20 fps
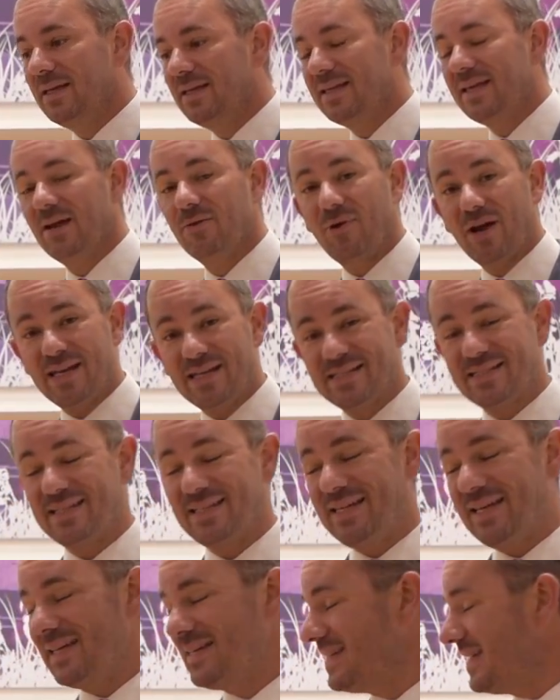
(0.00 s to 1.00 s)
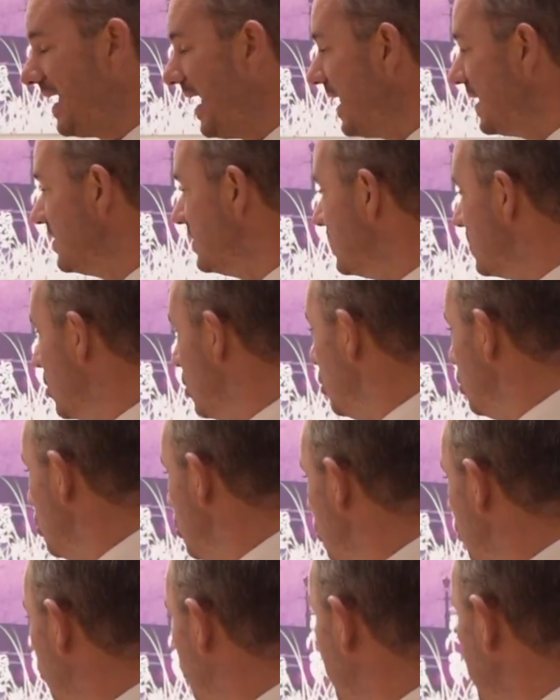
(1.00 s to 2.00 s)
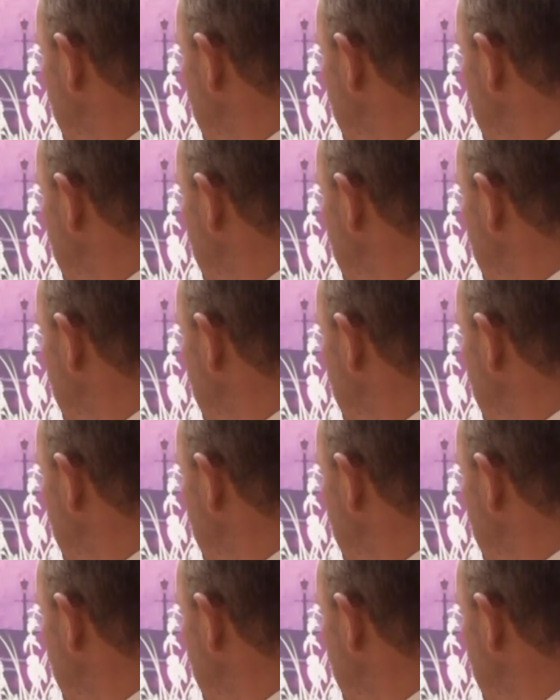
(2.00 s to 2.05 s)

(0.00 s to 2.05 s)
Year 8s and year 10s, you will be